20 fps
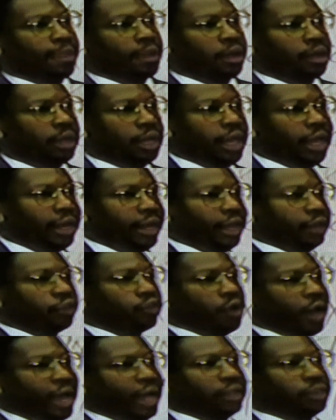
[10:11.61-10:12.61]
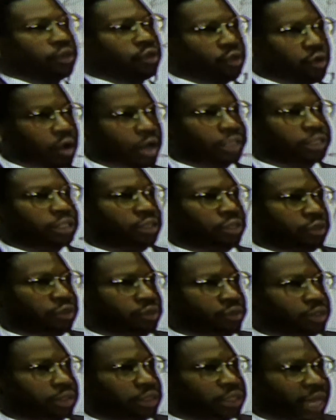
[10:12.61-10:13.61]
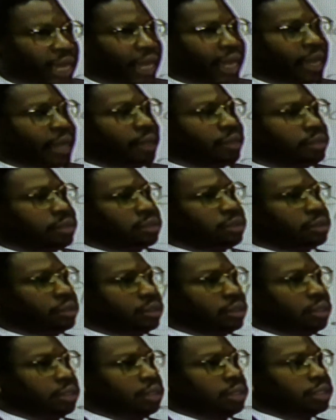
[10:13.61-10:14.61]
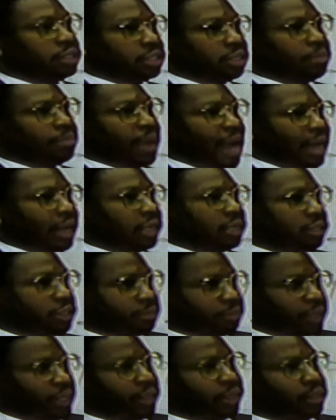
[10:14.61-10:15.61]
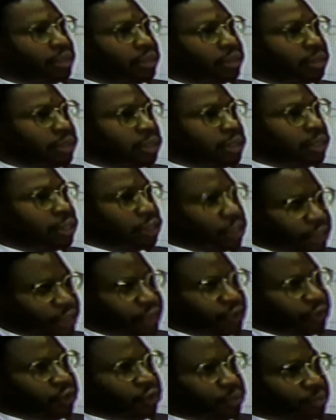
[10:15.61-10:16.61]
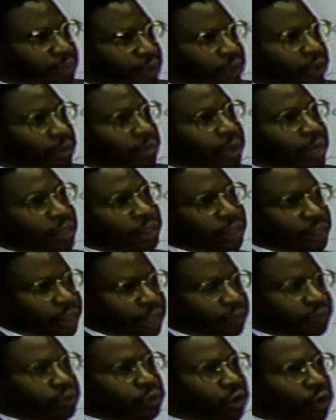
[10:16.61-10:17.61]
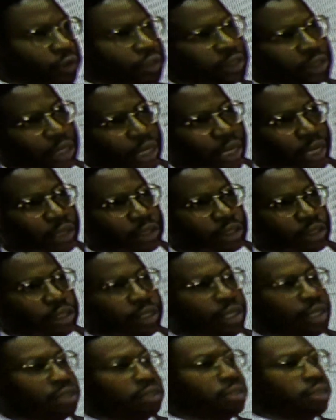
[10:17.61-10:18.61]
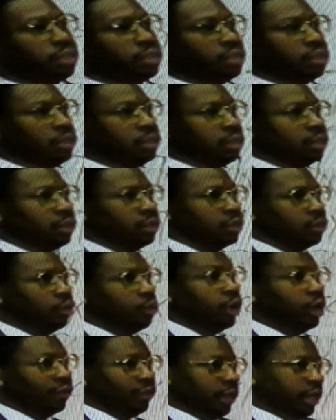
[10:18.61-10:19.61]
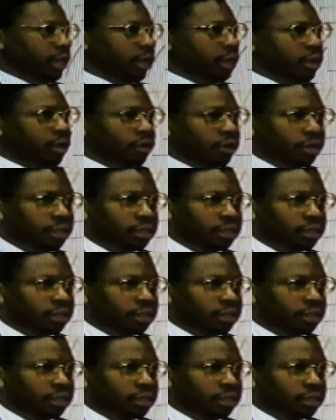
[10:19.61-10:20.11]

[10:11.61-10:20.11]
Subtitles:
And they're trying to force those sands, symbolically speaking, to get to the pyramid, to get to those sands, to get to wherever they're going.